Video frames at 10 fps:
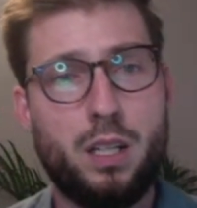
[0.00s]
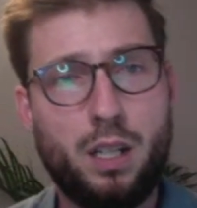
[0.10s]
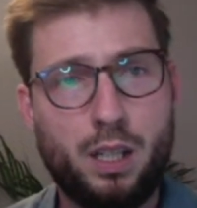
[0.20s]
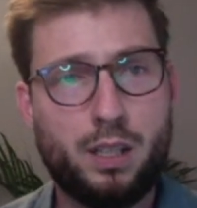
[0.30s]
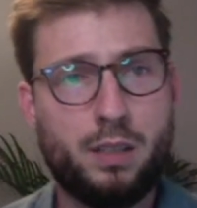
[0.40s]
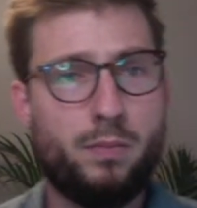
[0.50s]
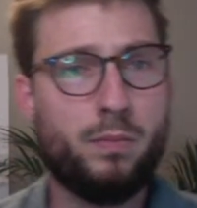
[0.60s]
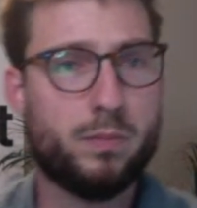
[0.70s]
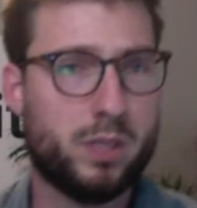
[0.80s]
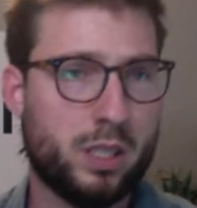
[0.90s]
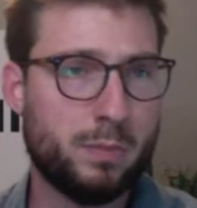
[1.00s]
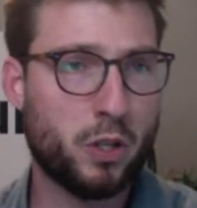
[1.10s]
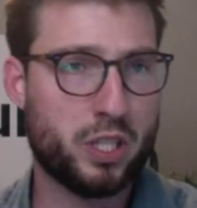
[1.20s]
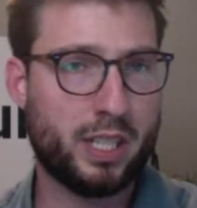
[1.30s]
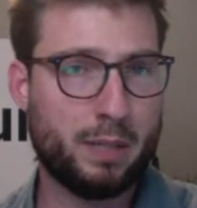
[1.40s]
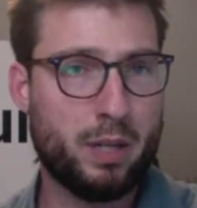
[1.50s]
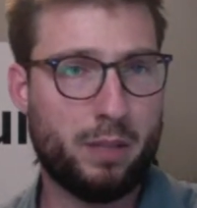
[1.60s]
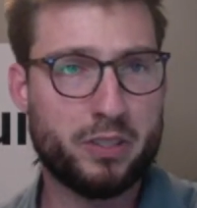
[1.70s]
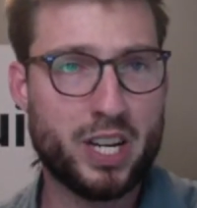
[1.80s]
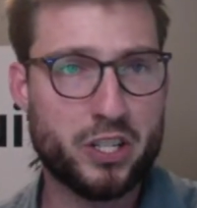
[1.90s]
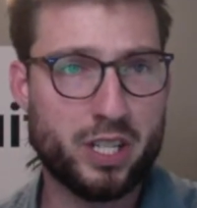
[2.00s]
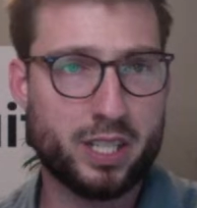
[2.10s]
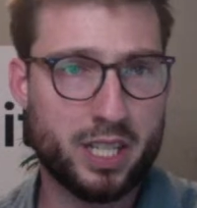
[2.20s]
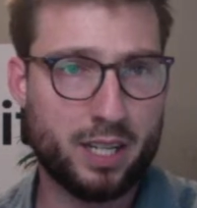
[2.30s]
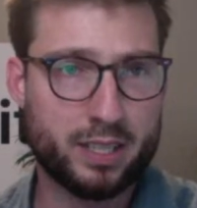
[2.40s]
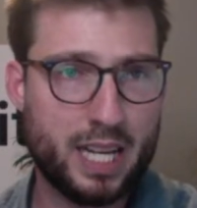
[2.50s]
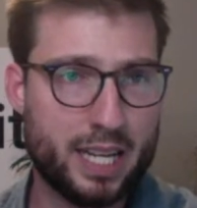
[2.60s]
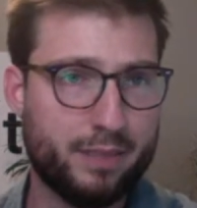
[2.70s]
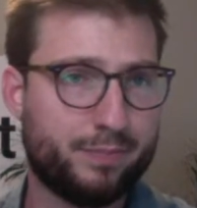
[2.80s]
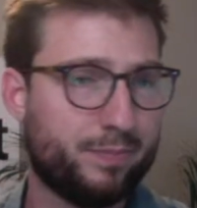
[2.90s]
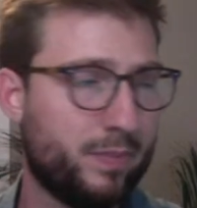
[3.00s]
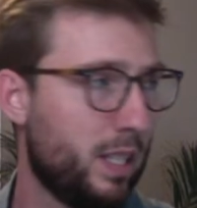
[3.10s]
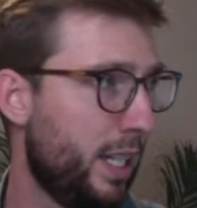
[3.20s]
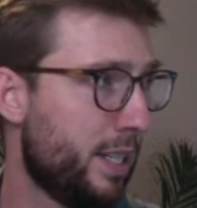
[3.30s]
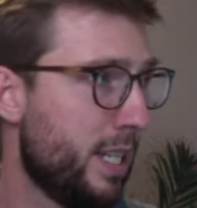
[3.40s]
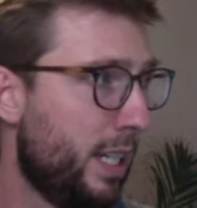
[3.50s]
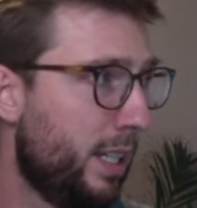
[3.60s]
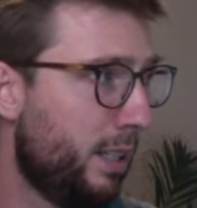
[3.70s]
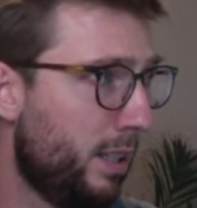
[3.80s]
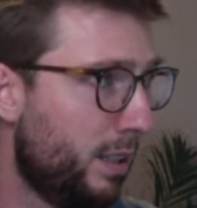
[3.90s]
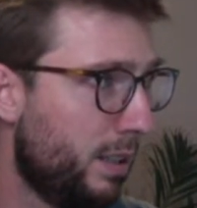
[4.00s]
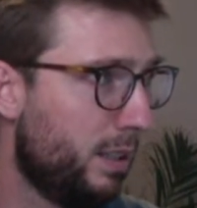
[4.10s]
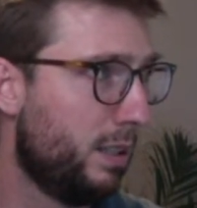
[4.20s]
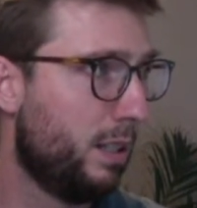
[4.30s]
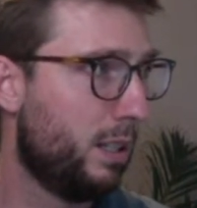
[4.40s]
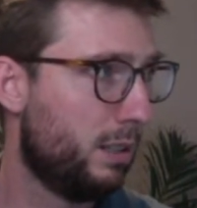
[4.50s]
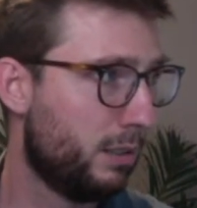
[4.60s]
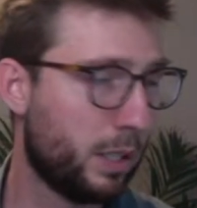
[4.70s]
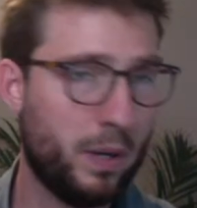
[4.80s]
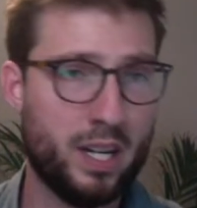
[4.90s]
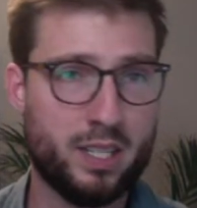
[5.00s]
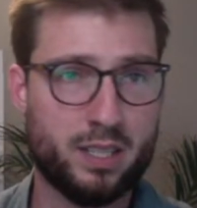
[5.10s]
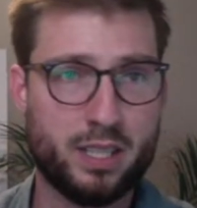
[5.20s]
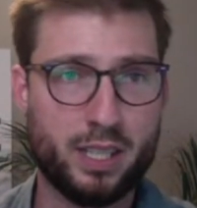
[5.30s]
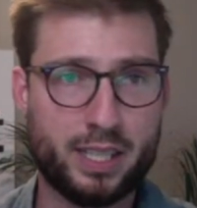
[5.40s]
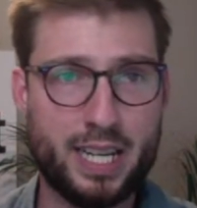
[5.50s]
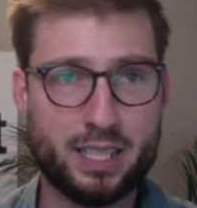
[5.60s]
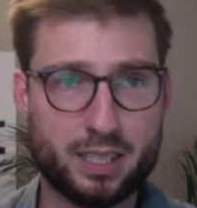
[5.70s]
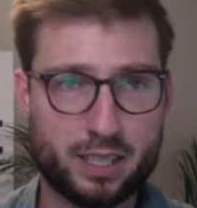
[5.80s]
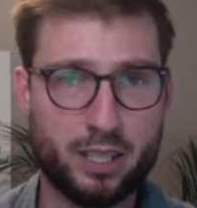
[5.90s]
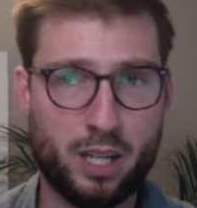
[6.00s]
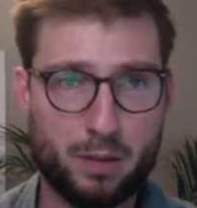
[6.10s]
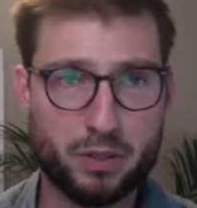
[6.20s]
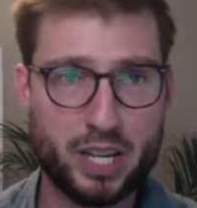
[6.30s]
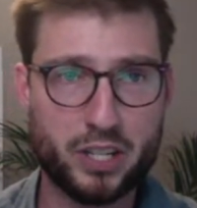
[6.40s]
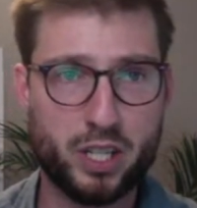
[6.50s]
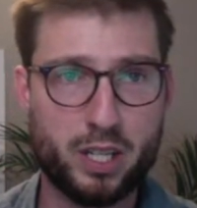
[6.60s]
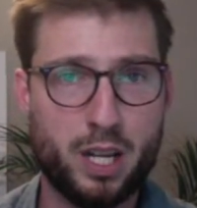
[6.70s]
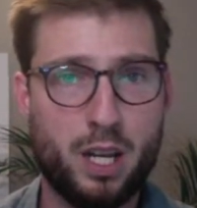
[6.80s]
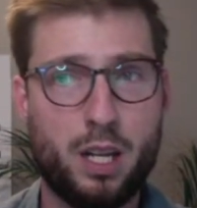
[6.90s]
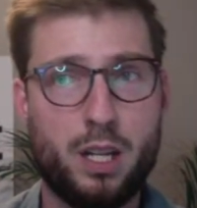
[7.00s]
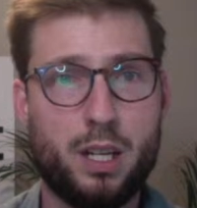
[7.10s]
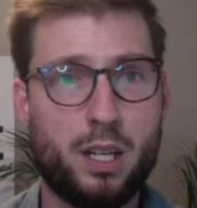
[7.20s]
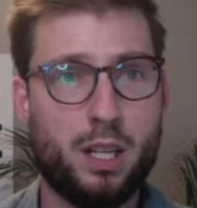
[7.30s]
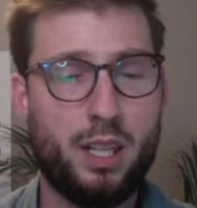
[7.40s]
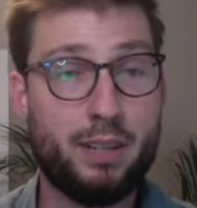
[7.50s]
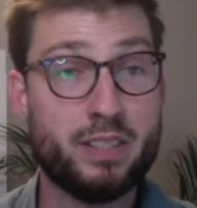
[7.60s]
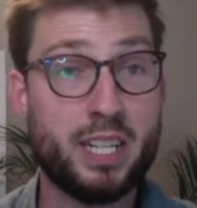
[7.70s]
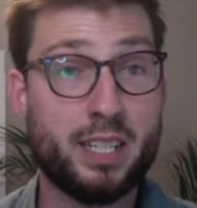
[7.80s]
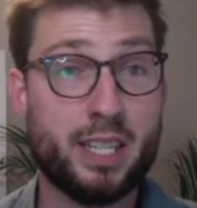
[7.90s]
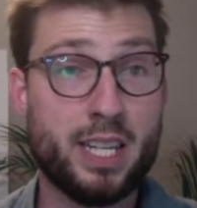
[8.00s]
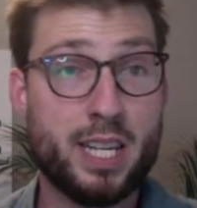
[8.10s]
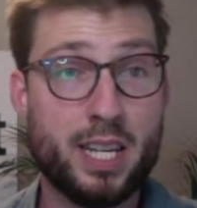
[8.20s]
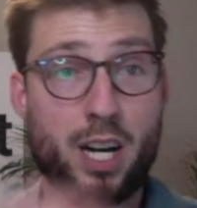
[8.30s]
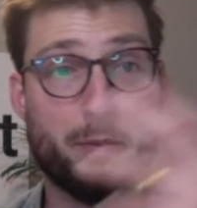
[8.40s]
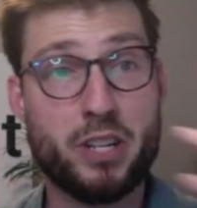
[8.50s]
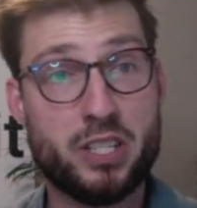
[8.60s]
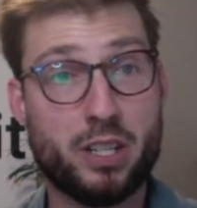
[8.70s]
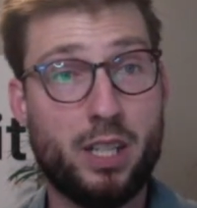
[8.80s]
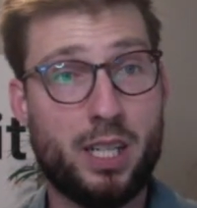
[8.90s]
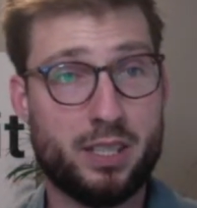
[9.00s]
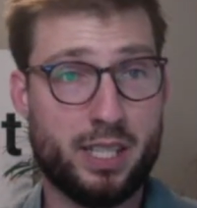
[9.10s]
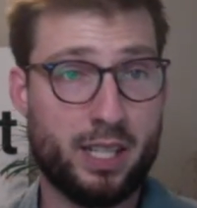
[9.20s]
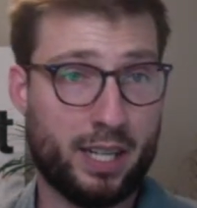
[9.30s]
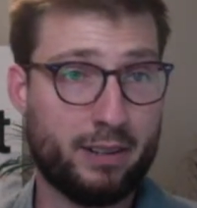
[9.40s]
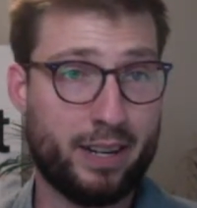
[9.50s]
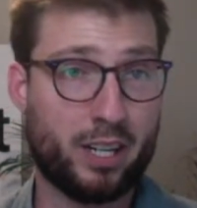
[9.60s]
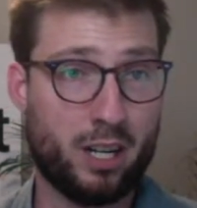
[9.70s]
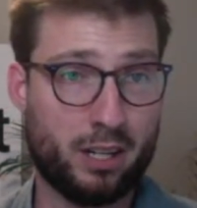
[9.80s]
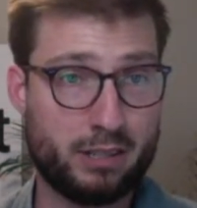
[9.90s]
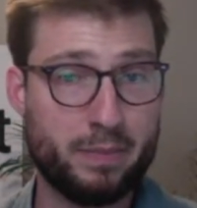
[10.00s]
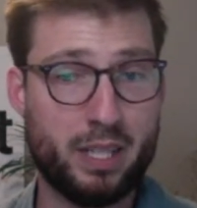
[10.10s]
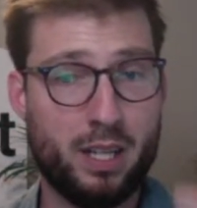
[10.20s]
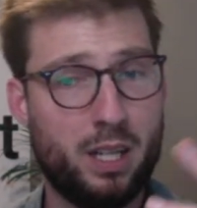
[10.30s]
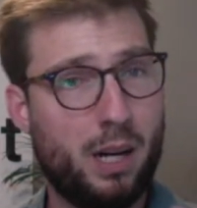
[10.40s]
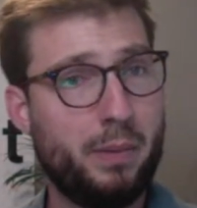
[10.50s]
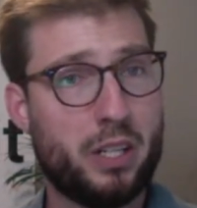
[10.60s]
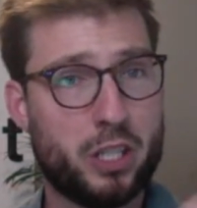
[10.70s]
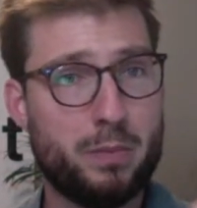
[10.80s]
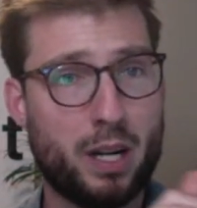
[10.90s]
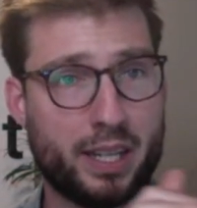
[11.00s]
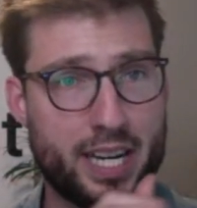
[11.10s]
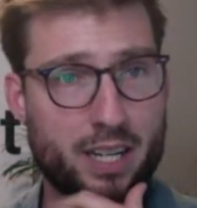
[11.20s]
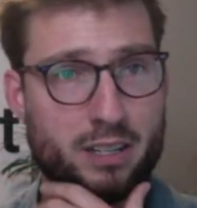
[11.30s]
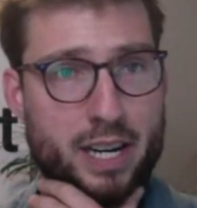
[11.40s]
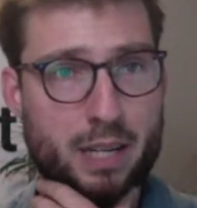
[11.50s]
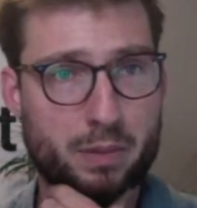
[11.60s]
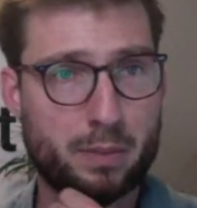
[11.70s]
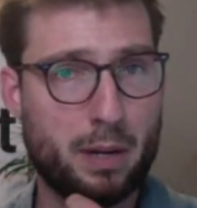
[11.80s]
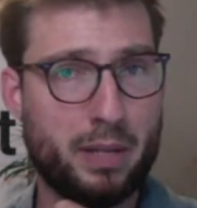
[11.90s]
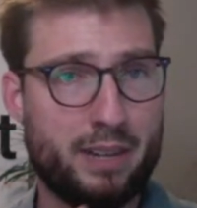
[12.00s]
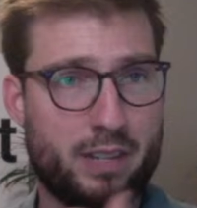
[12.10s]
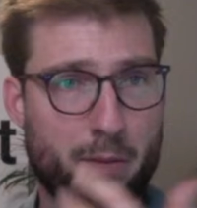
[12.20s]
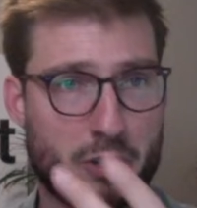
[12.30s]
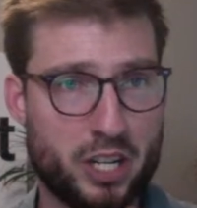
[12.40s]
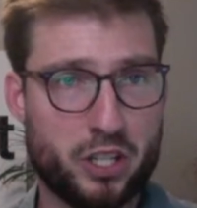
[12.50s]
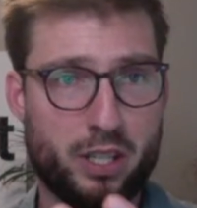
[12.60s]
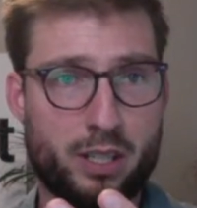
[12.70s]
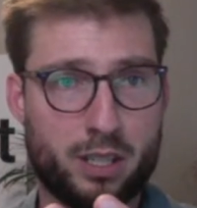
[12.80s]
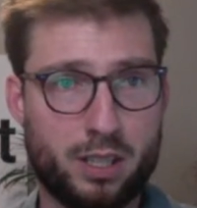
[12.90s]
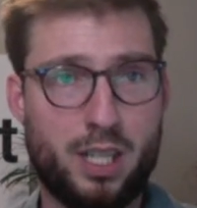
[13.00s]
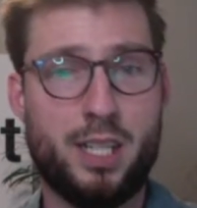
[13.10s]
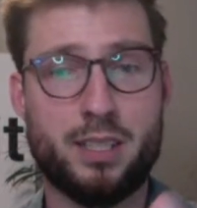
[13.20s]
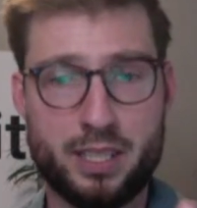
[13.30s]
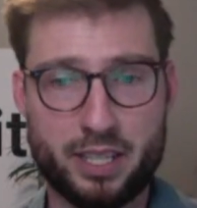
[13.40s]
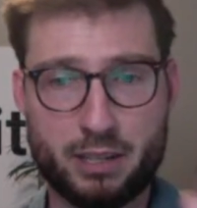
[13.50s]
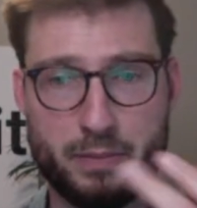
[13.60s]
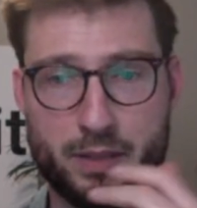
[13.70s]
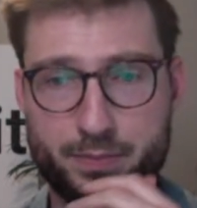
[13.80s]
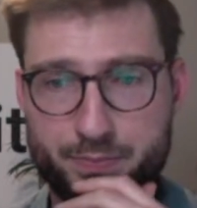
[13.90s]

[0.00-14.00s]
So it's motion to compel arbitration. That's on our site. It requires the case go to arbitration, leveraging the arbitration clause in a credit card agreement. I'm not sure about Care Credit, but they probably have an arbitration clause in the agreement.